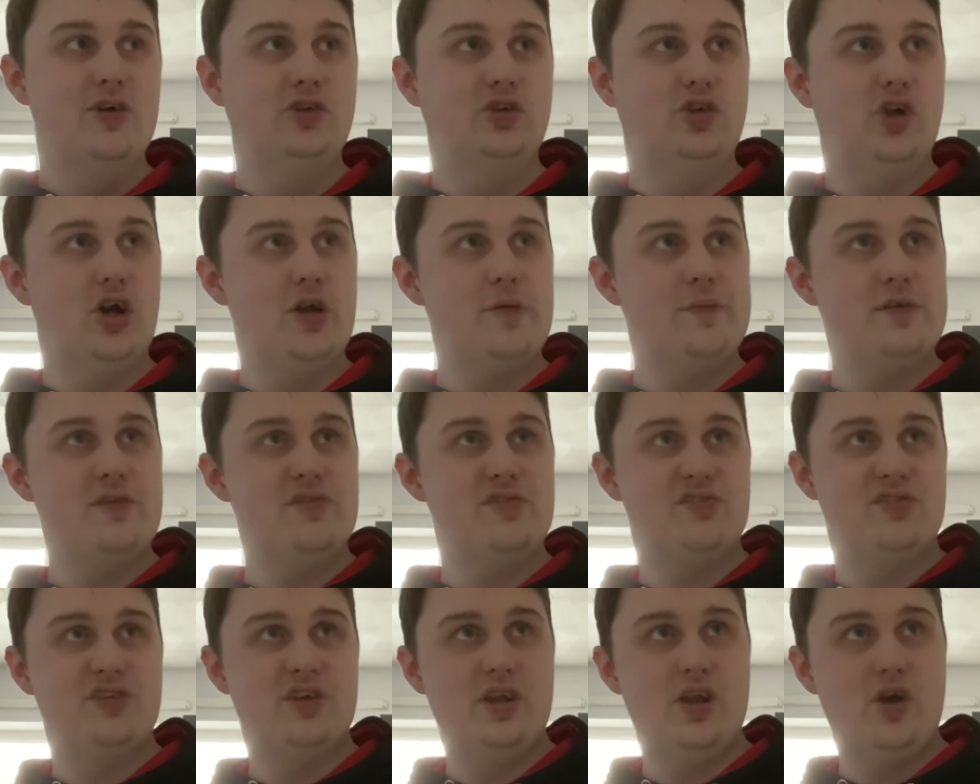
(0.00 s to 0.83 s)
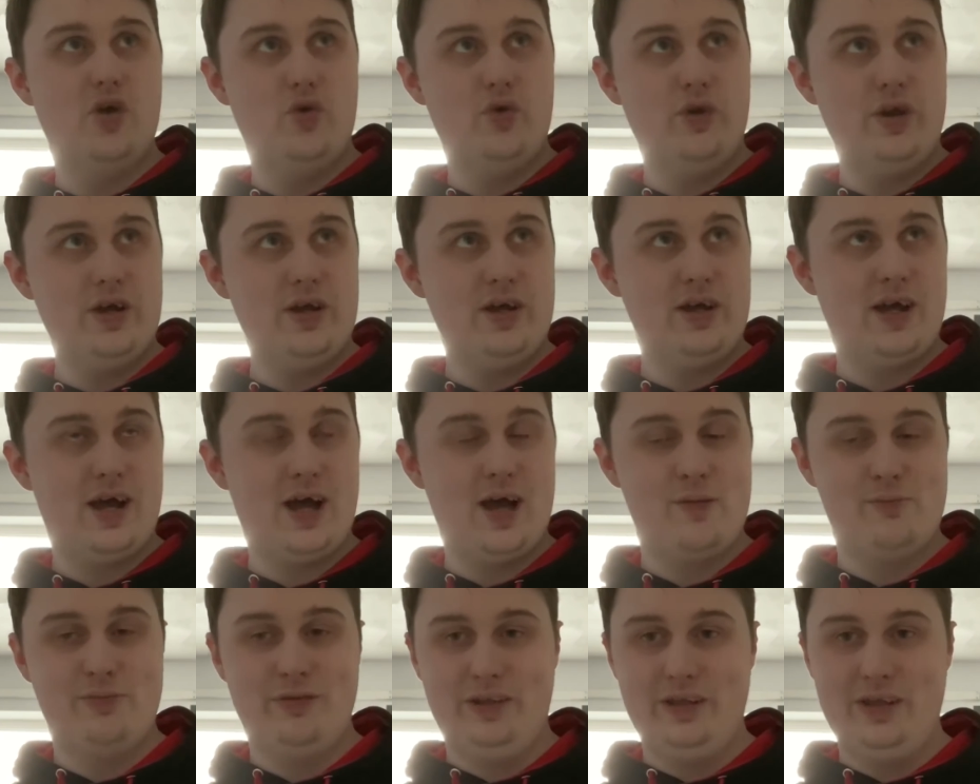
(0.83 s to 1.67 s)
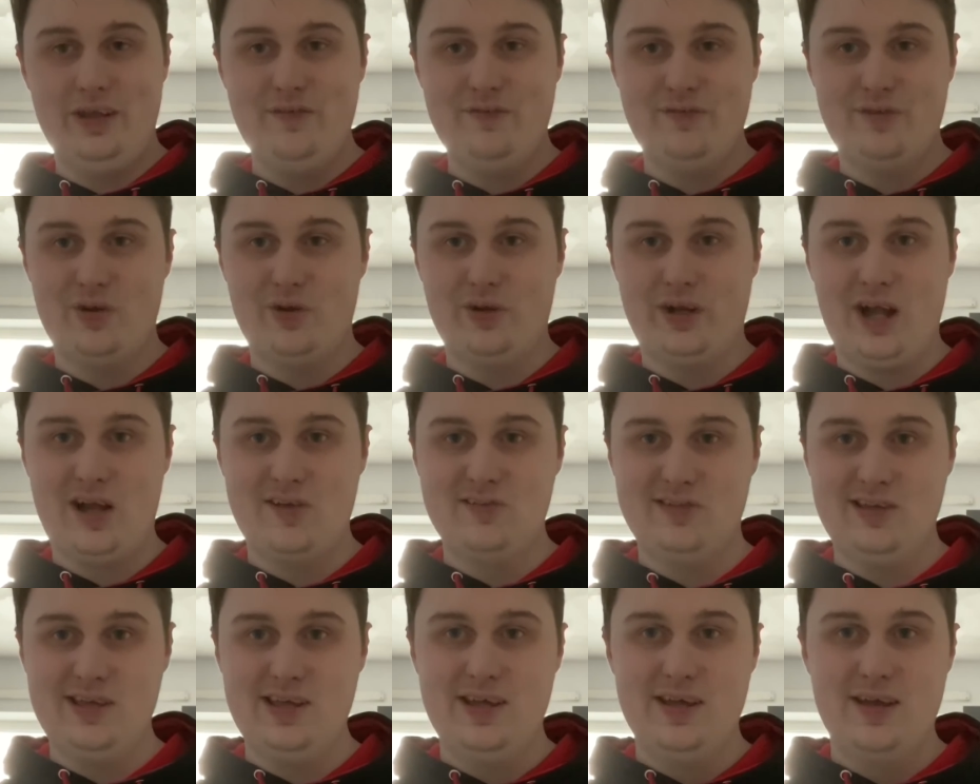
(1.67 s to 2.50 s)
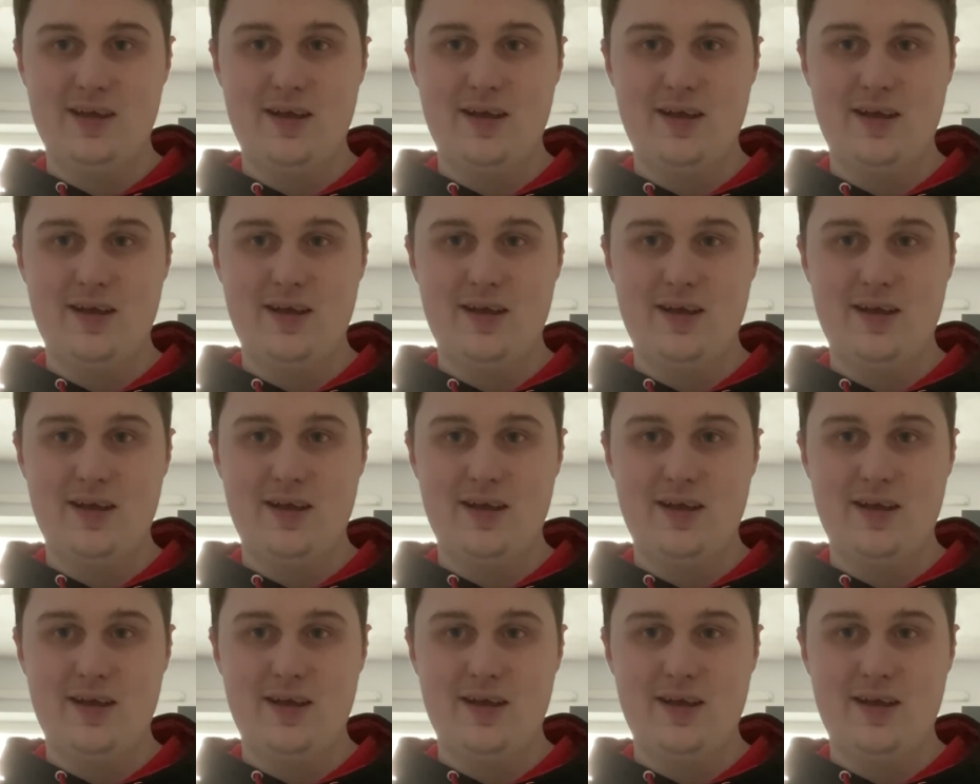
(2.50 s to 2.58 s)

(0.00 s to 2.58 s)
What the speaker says: Could have been Tsunoda, I believe, not Gasly.